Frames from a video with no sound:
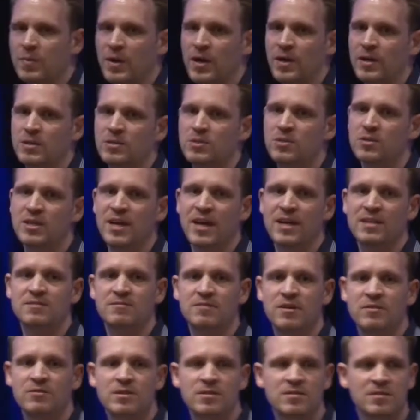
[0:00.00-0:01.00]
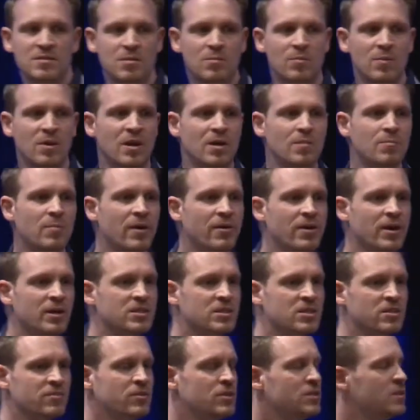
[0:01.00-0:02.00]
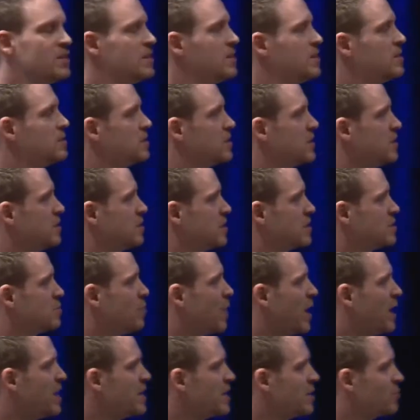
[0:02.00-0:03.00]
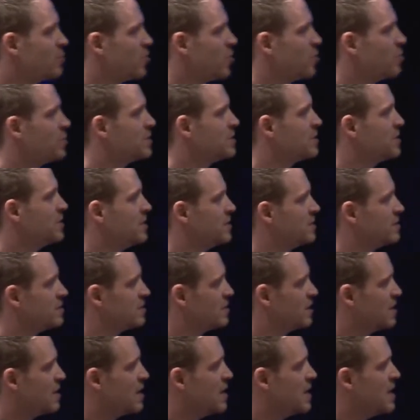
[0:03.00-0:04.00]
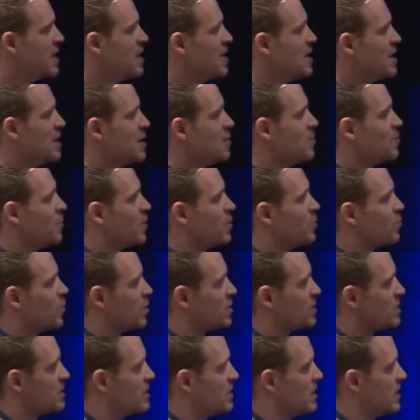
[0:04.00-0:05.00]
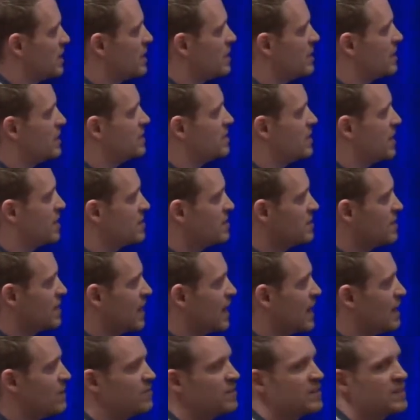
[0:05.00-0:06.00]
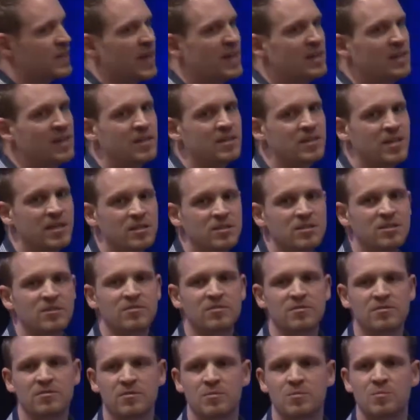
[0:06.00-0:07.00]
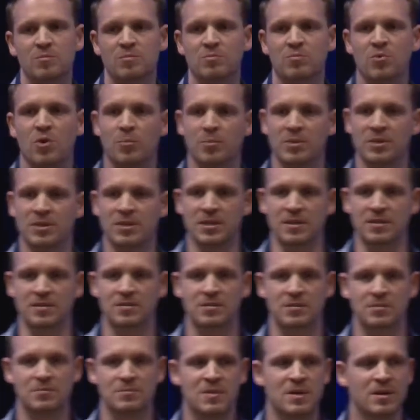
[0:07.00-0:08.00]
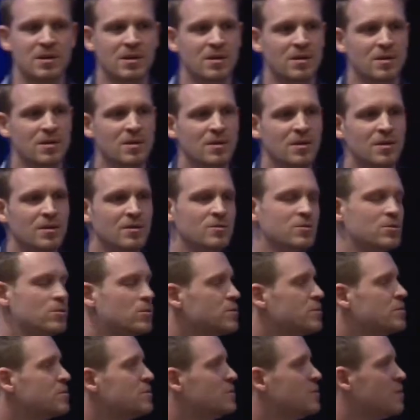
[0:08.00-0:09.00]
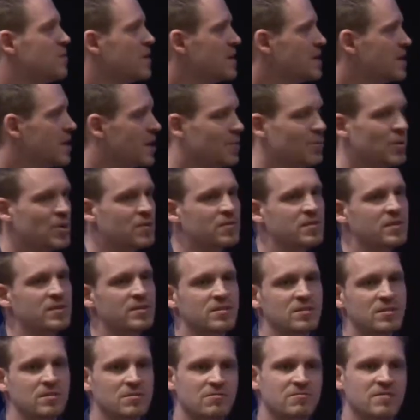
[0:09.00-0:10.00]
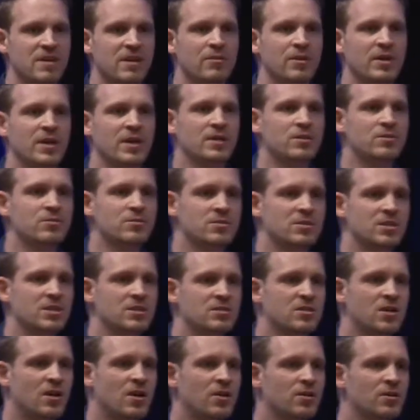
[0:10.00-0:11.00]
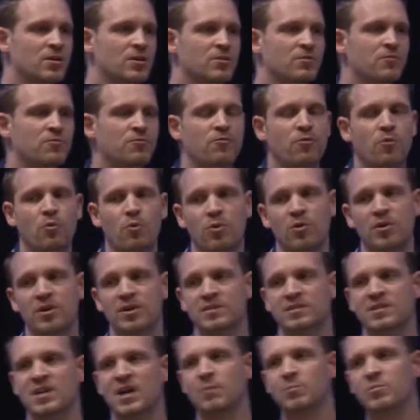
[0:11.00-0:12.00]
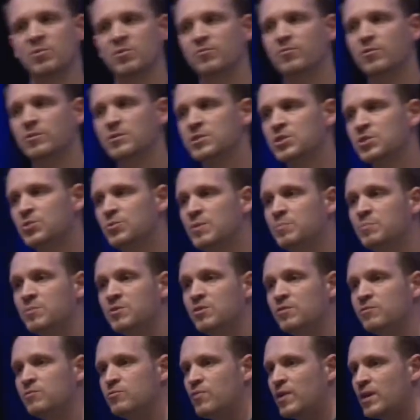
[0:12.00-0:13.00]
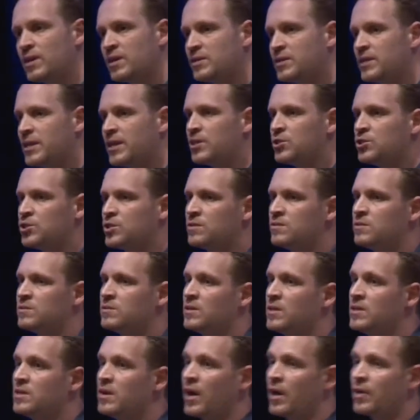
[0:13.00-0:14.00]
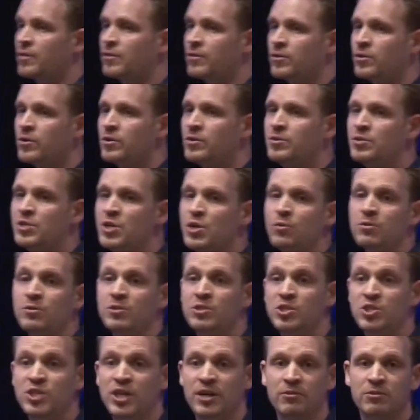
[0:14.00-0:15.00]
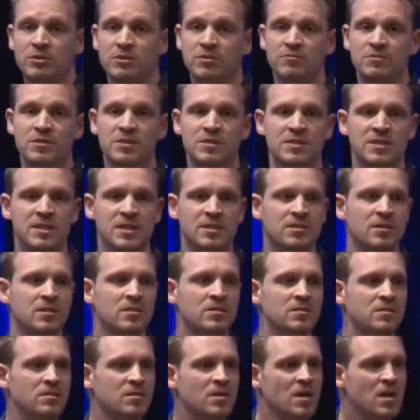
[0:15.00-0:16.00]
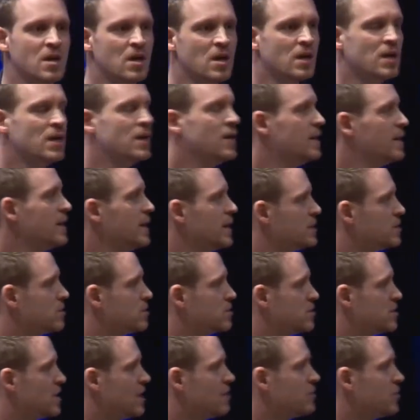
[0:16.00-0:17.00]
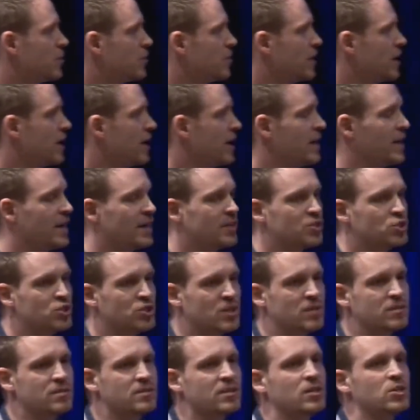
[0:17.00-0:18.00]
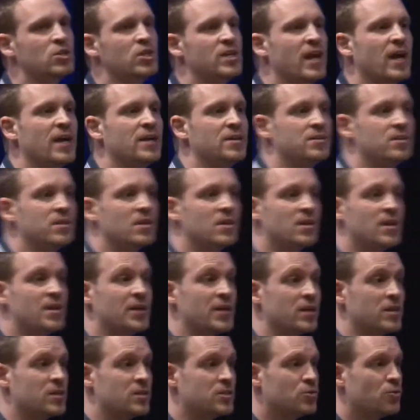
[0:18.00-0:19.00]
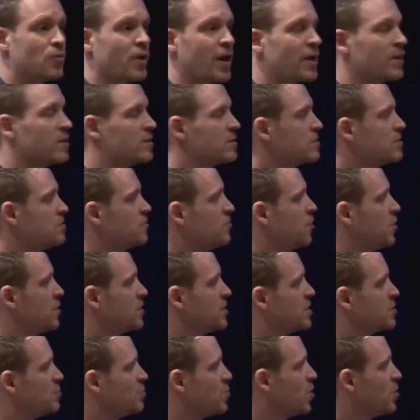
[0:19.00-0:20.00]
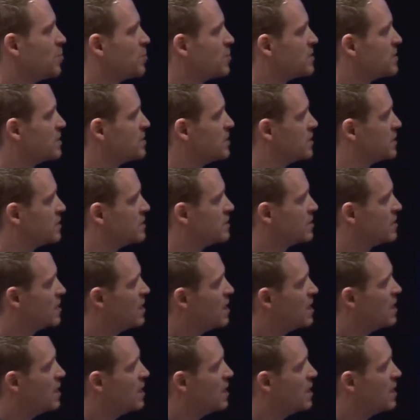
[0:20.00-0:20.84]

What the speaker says: Right? So it has very similar bioactivities in its binding properties, but what it doesn't have is any addictive properties. So thinking about this is a very interesting target, for example, for the treatment of drug addictions and other neurodegenerative diseases. And so salvinorin A has just actually entered clinical trials for these purposes.